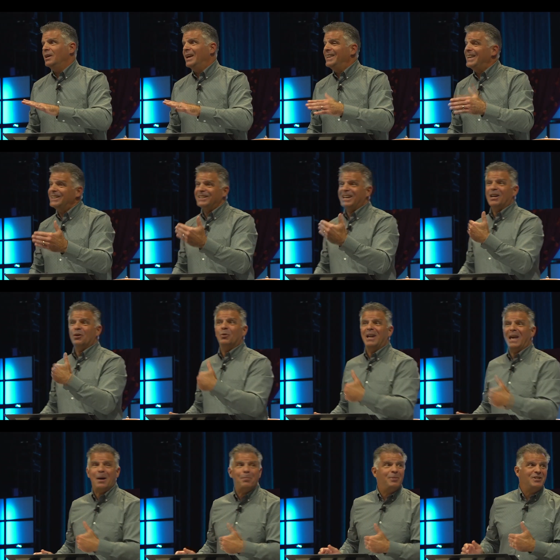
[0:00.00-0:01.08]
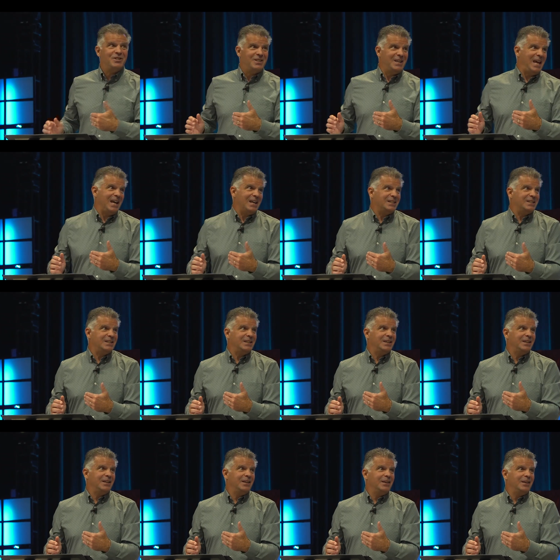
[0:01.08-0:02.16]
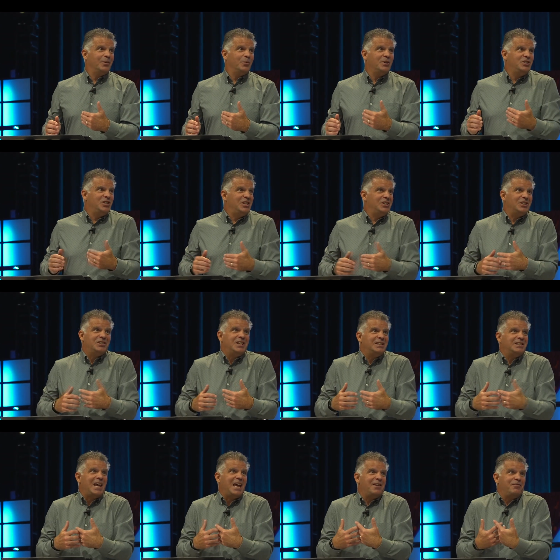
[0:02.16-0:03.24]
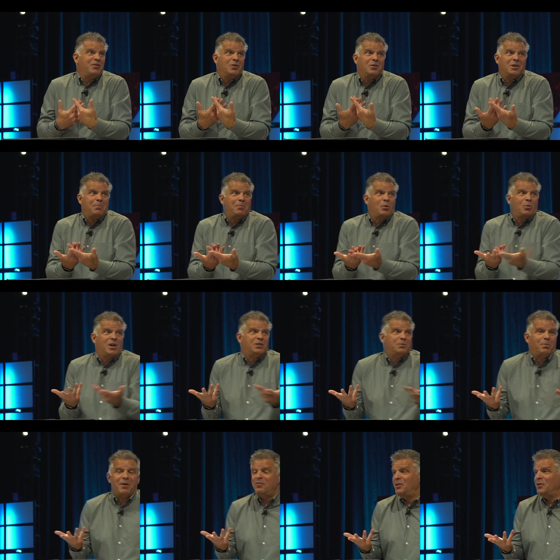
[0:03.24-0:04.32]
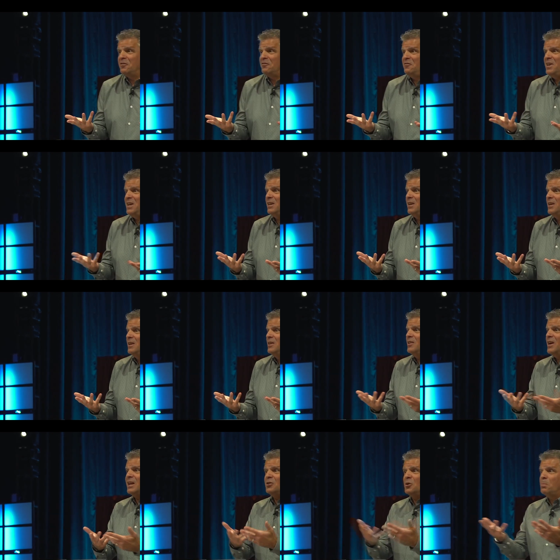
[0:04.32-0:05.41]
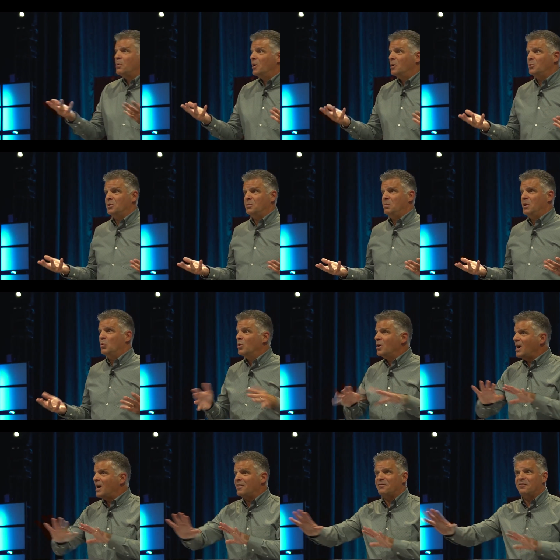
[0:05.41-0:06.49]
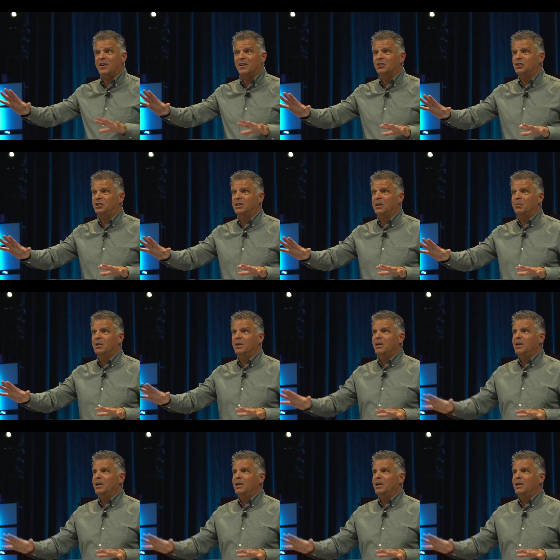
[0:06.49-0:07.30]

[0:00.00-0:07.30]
And that's kind of what happens next. When Jesus says, Hey, if you don't let me wash my, your feet, you got no part with me. We're out of fellowship.